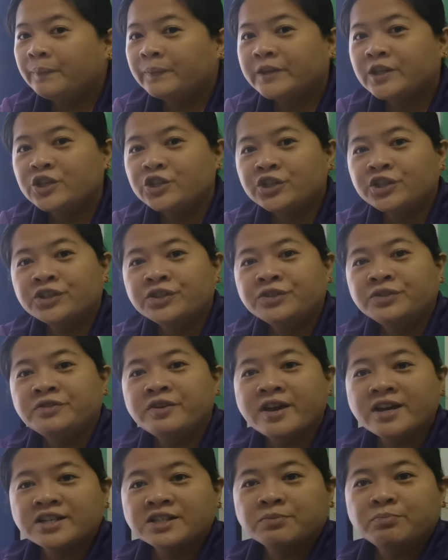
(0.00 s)
Teacher
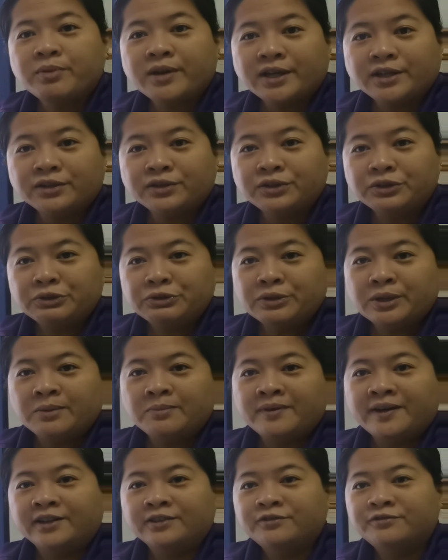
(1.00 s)
Yuri explained to you
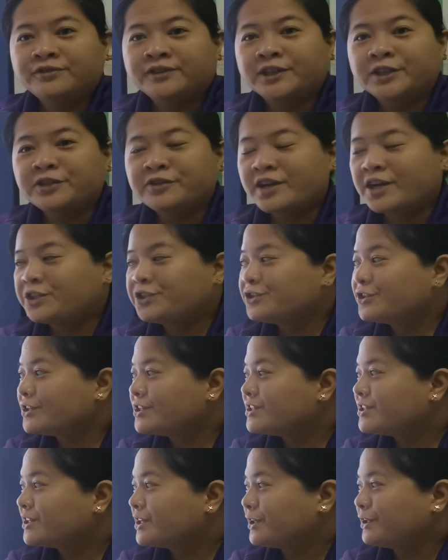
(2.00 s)
about
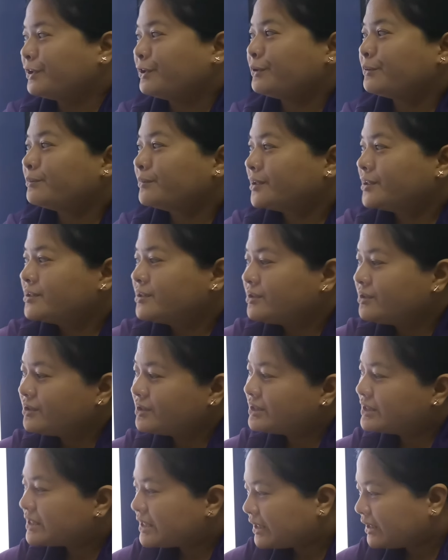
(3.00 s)
variations in humans, you
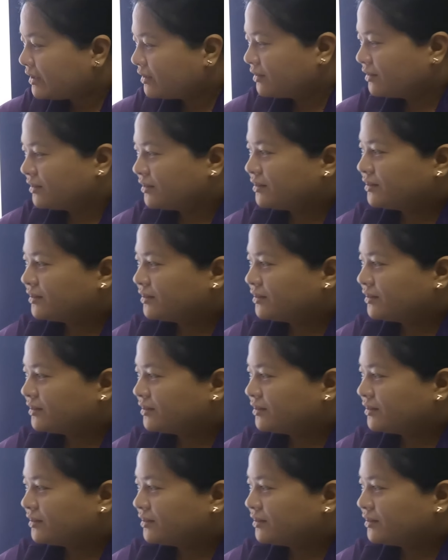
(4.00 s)
see.